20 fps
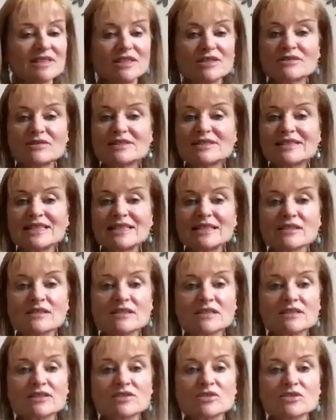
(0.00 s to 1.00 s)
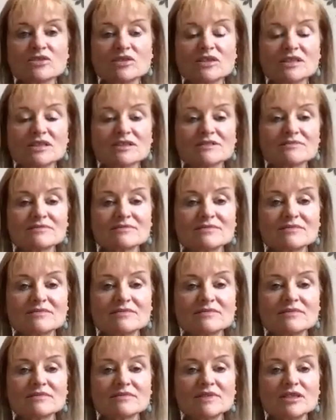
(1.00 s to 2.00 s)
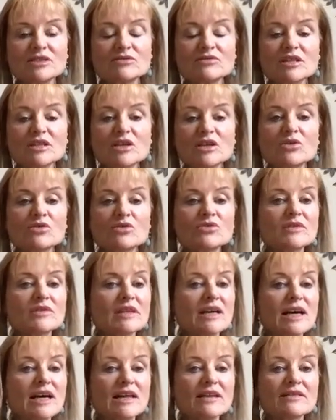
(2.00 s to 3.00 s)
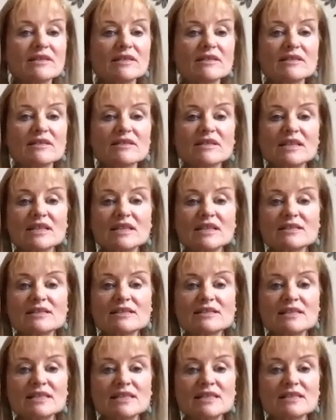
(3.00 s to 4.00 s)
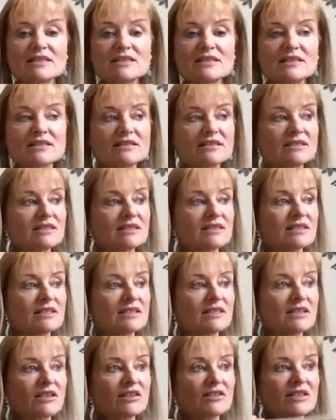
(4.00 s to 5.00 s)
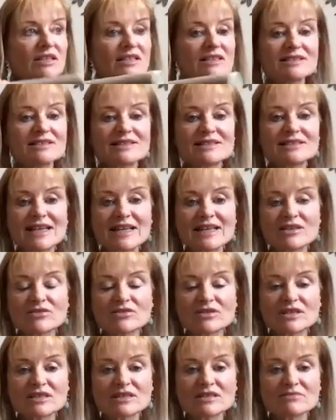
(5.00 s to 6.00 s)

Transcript: You seal the door. You know that these seeds are in a sacred,